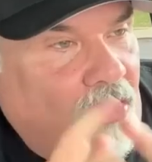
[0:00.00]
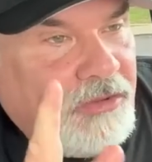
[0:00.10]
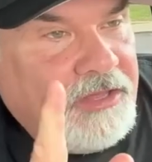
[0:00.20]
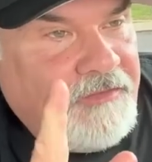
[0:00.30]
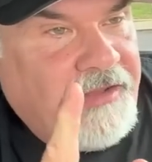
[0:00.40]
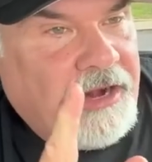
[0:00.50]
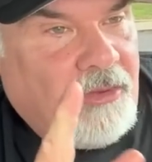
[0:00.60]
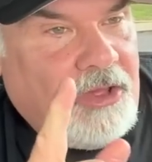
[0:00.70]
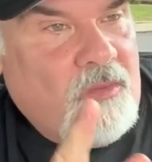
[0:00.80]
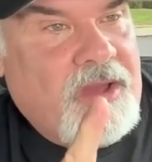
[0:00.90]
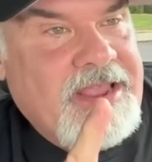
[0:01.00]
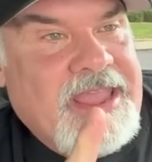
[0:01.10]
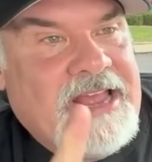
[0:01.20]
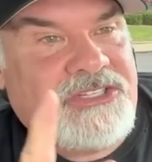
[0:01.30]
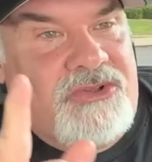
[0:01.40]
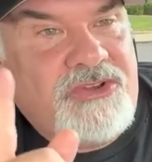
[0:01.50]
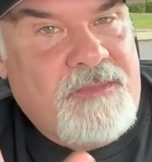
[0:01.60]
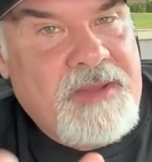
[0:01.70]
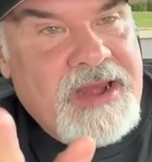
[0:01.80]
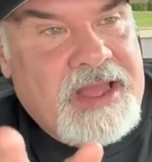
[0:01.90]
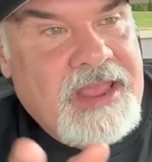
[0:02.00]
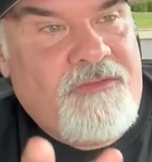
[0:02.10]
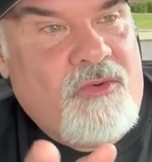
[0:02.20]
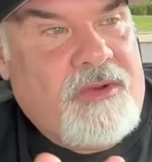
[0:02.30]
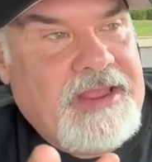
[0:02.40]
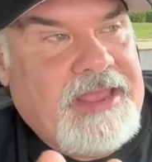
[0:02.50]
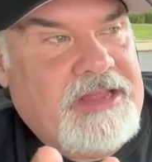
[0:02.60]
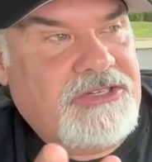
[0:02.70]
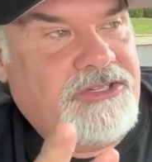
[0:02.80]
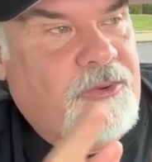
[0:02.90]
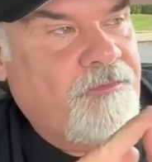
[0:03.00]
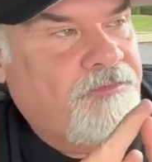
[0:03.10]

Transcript: Only available at White Castle, and you may not have a White Castle.